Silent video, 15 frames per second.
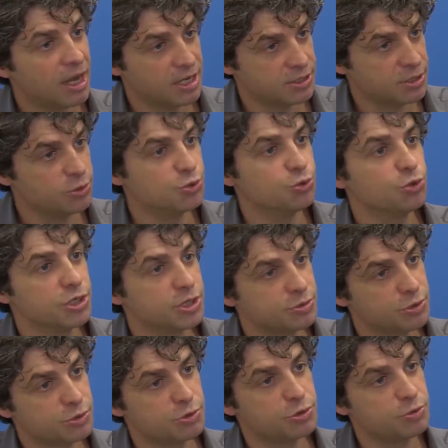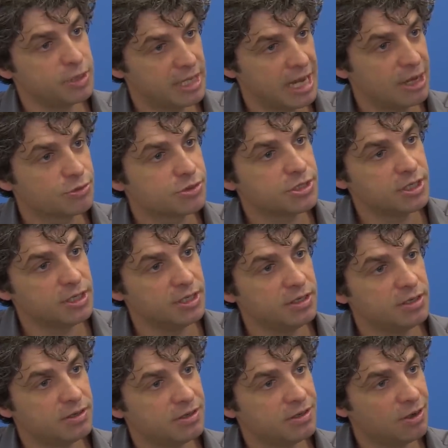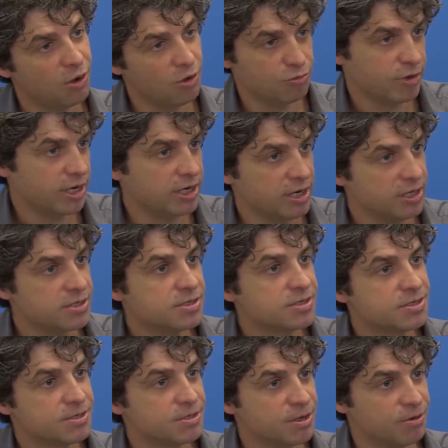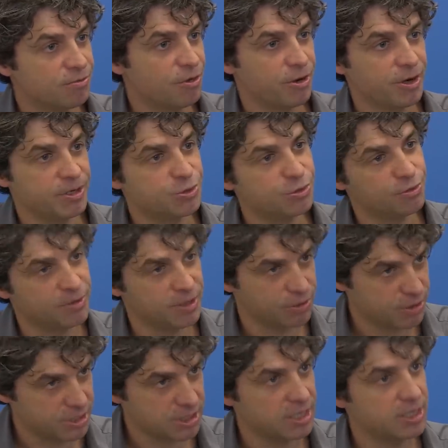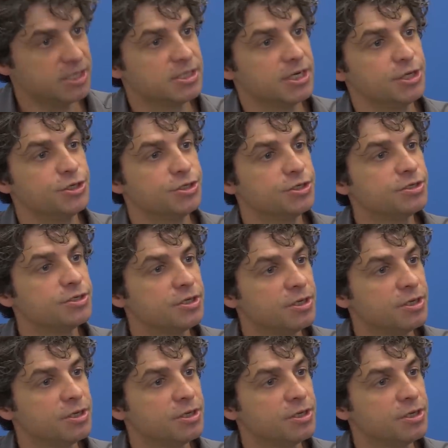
as those organisms which we now see on red lists that are very sort of critically endangered.